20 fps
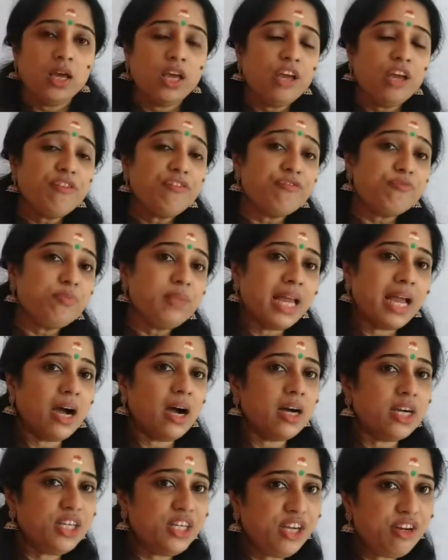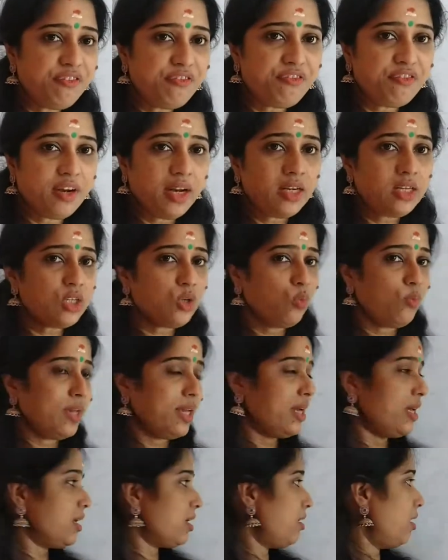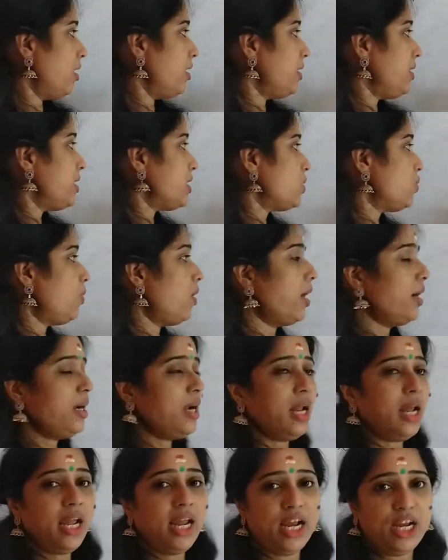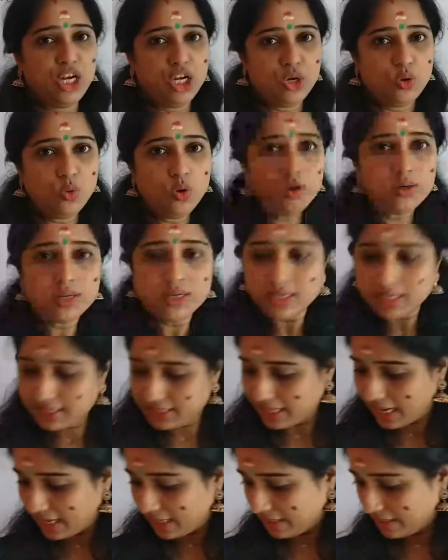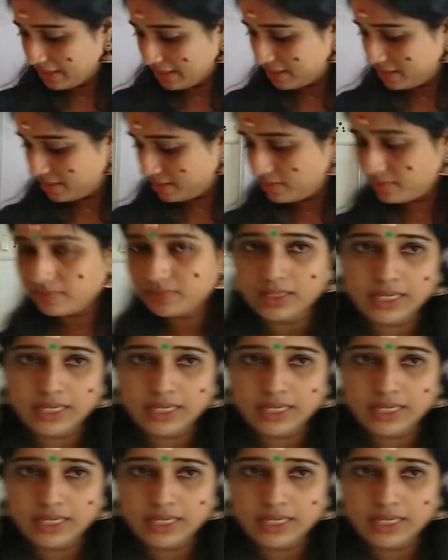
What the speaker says: If they are different, we can call it as what? Heterozygous.